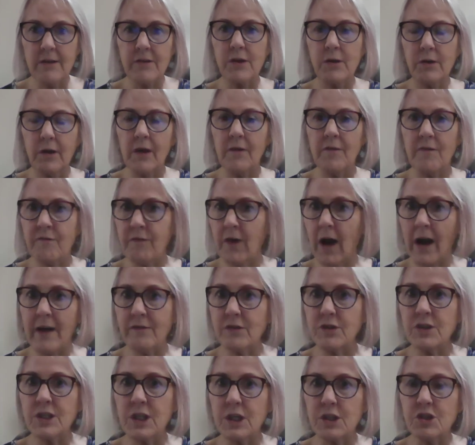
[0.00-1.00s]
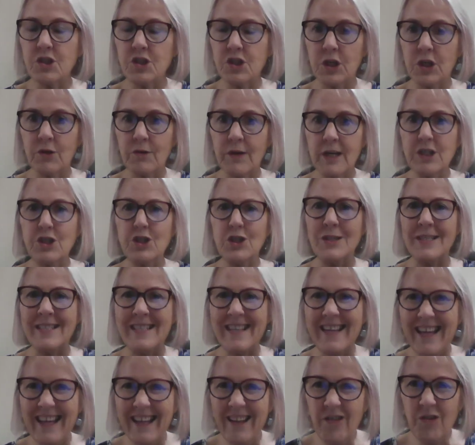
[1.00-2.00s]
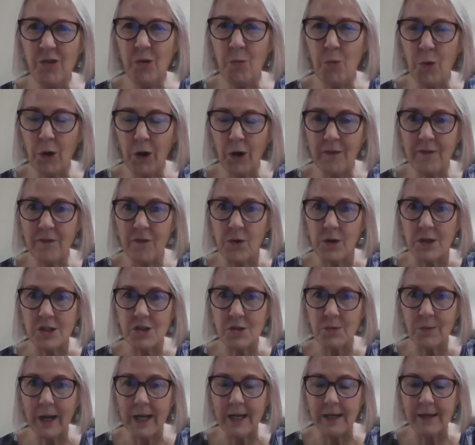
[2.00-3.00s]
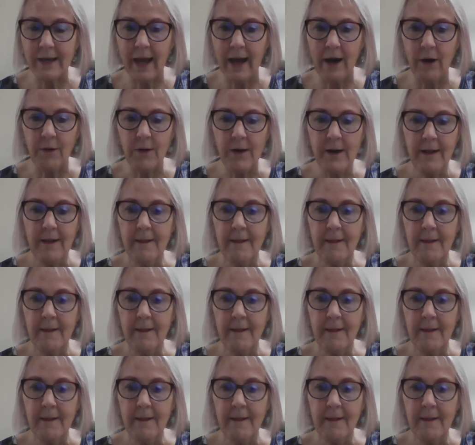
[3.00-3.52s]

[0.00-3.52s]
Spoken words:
There are 5 or 6 generations in the workforce right now,